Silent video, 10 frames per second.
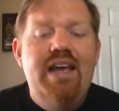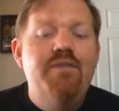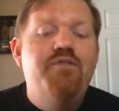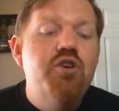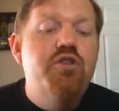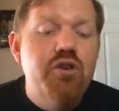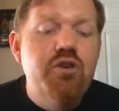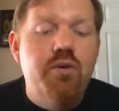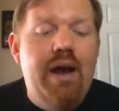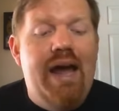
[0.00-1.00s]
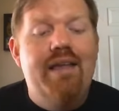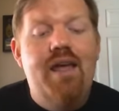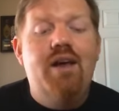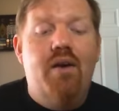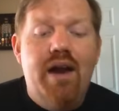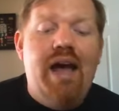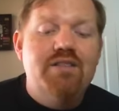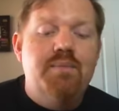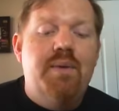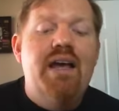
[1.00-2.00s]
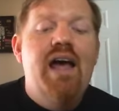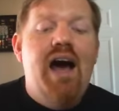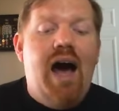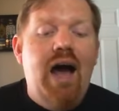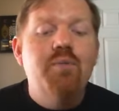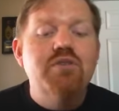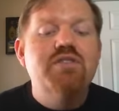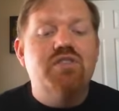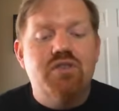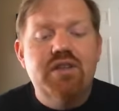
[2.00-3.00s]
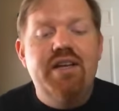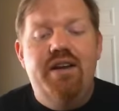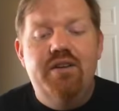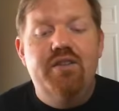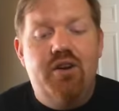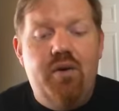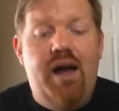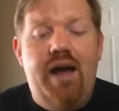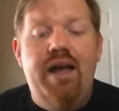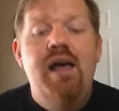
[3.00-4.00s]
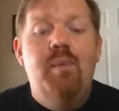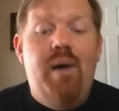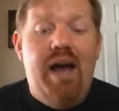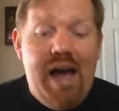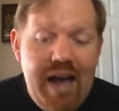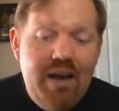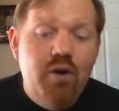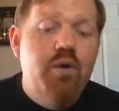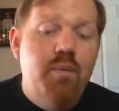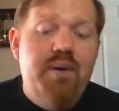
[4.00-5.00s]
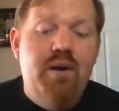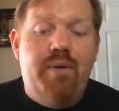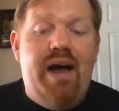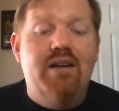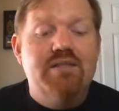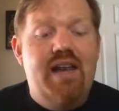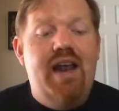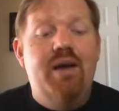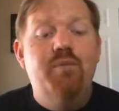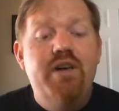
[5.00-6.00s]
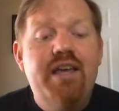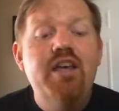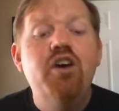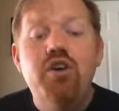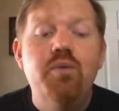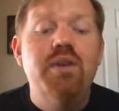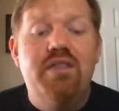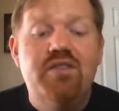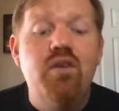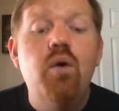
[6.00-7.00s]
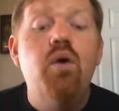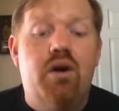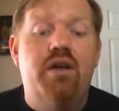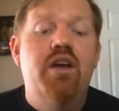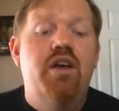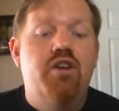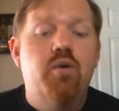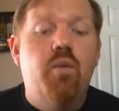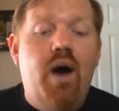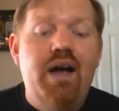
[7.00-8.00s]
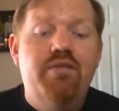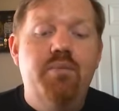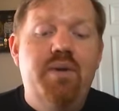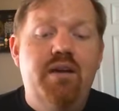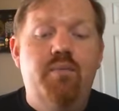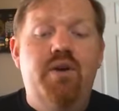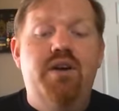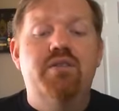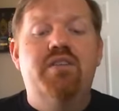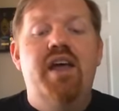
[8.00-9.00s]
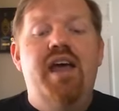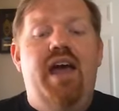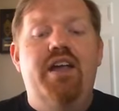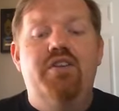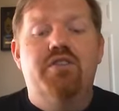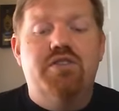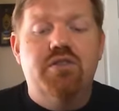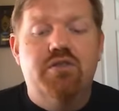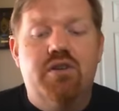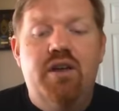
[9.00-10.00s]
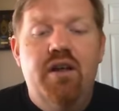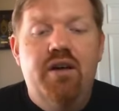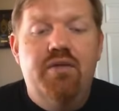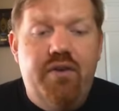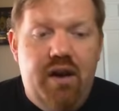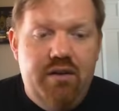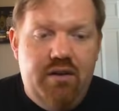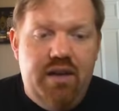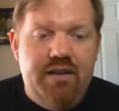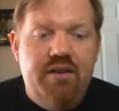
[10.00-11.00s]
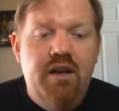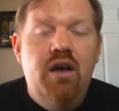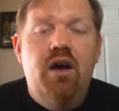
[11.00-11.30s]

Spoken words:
If you do, and they cry out to me, I will certainly hear their cry. My anger will be aroused, and I will kill you with the sword. Your wives will become widows, and your children fatherless.